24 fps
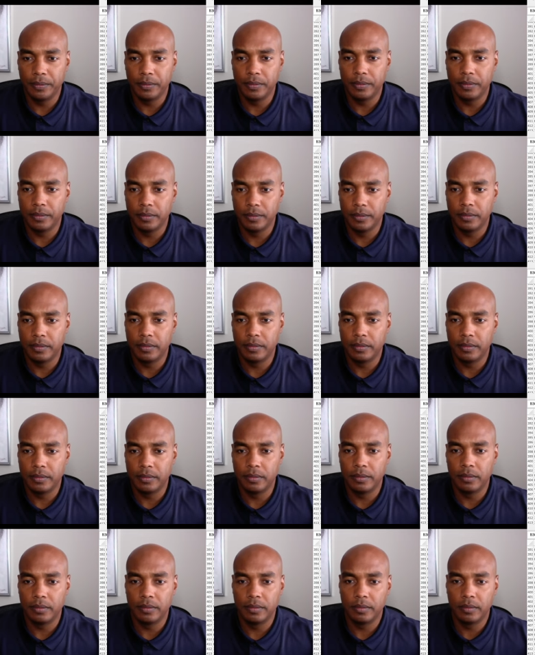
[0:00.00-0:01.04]

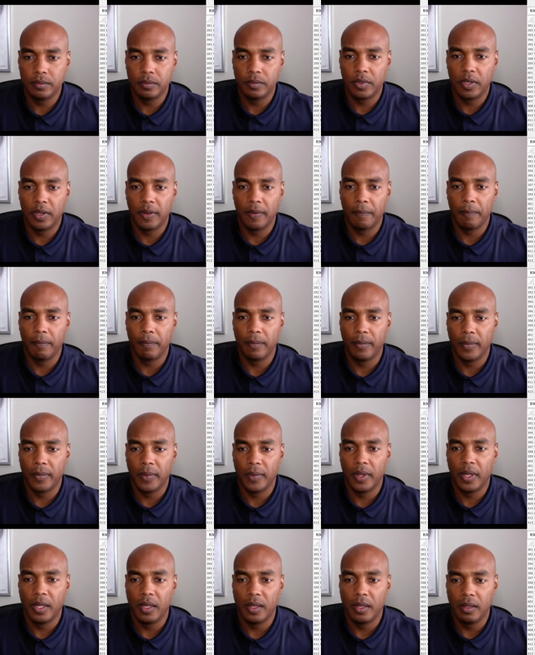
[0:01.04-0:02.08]

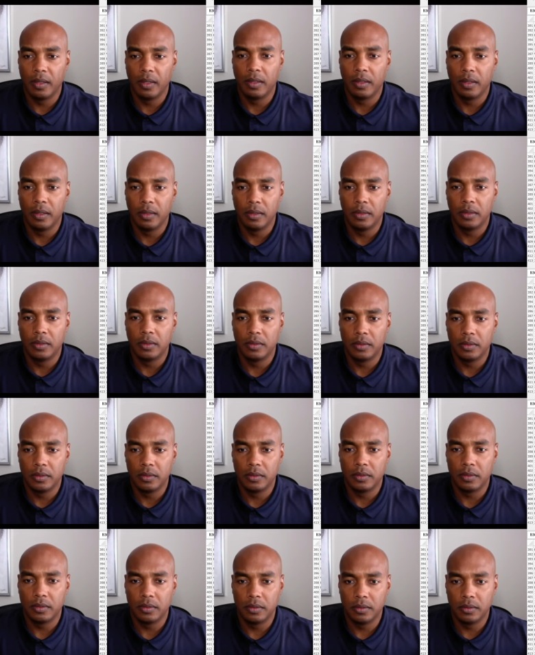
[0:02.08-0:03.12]

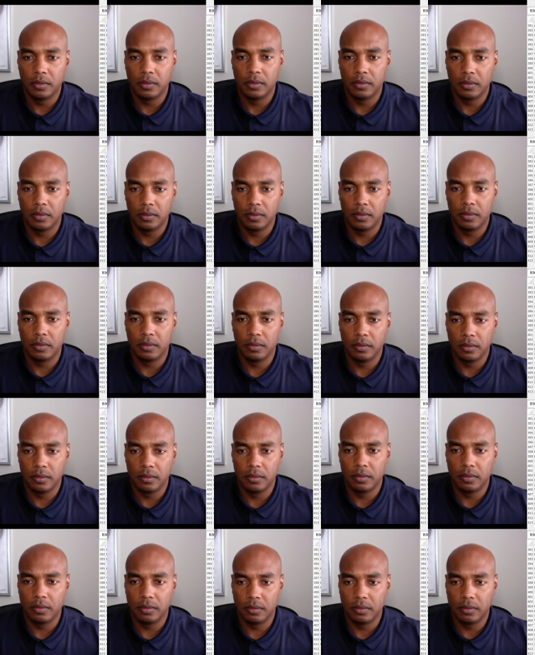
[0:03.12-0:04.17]

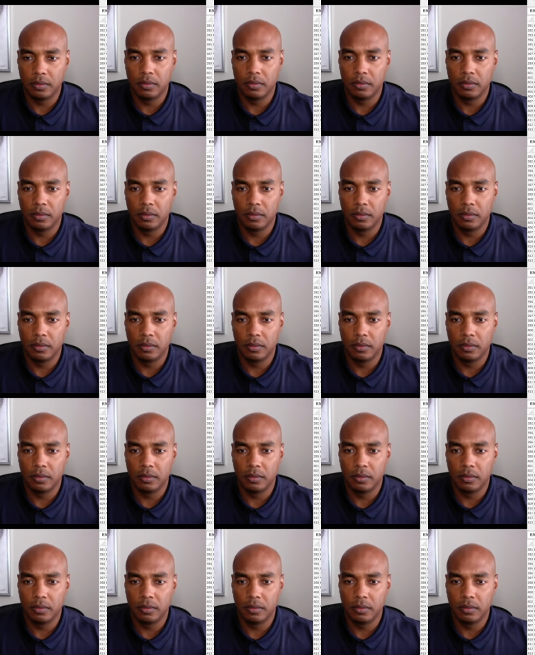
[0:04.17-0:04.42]
(silence)